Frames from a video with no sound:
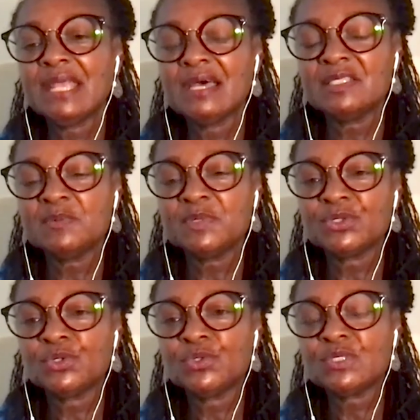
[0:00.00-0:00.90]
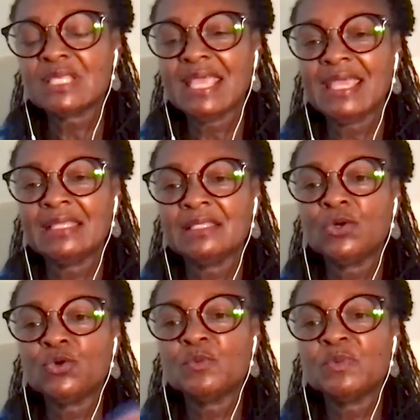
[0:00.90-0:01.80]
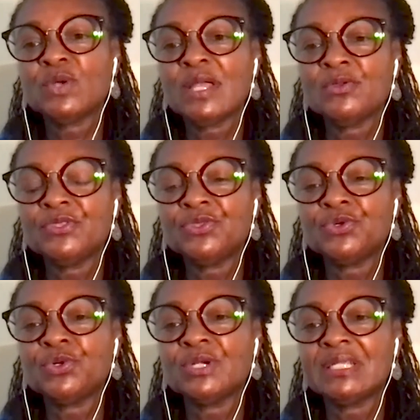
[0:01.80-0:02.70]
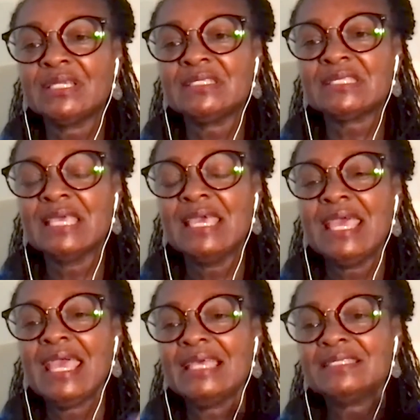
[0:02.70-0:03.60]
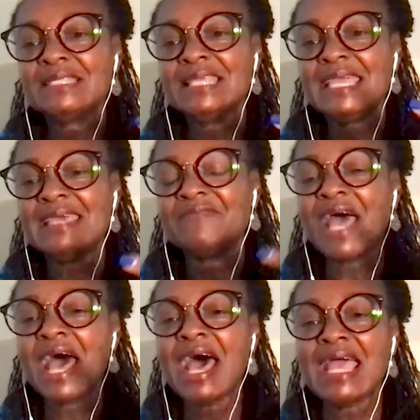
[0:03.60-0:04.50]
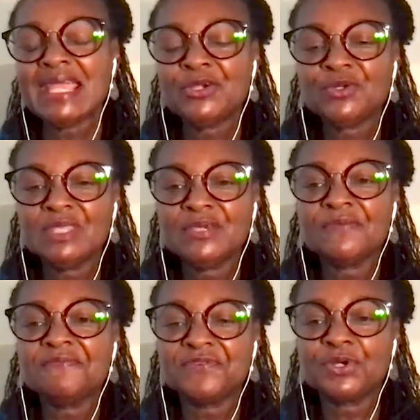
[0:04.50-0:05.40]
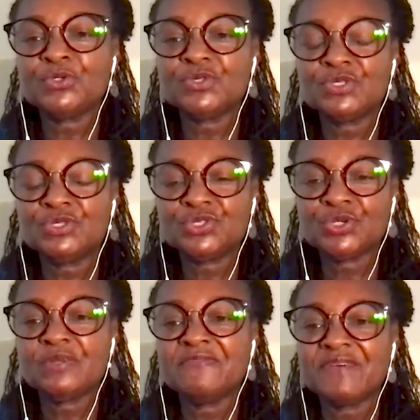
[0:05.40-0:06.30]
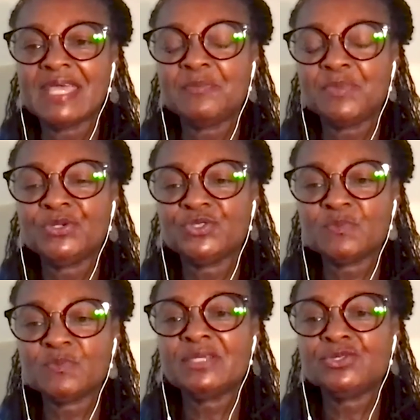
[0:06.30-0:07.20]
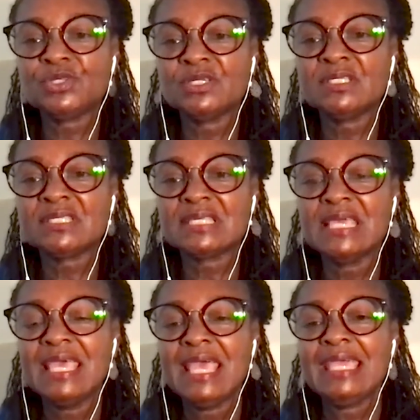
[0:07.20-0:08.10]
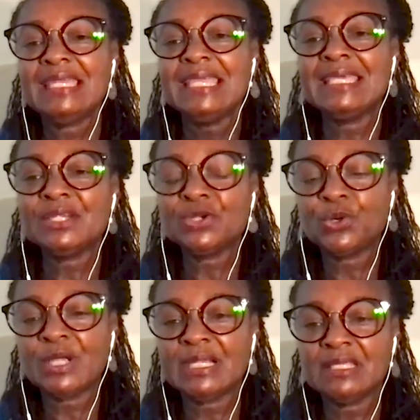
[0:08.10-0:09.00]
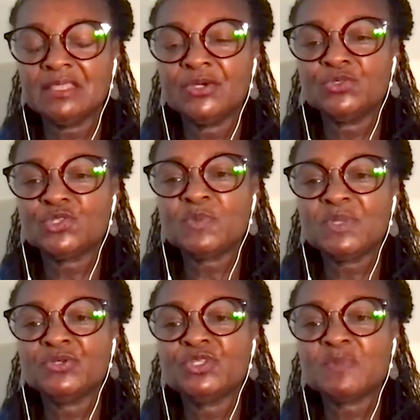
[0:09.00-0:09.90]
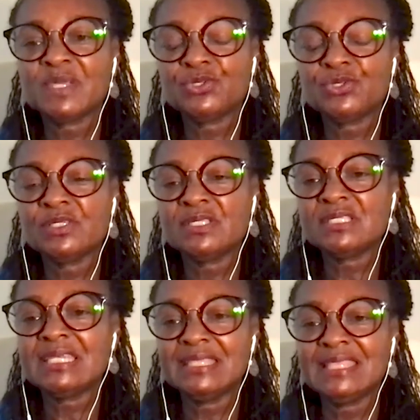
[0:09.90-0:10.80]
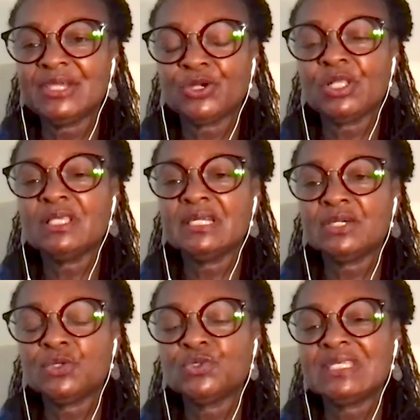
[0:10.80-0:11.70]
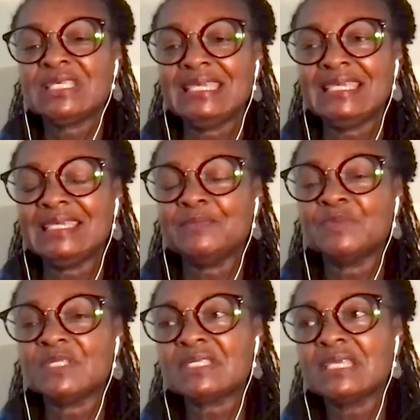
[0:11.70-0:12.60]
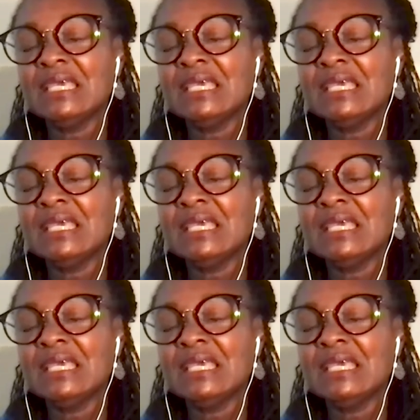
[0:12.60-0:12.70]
hospitals and local mental health authorities as they have hired their first certified peer specialists and integrated those peer specialists in their clinical teams.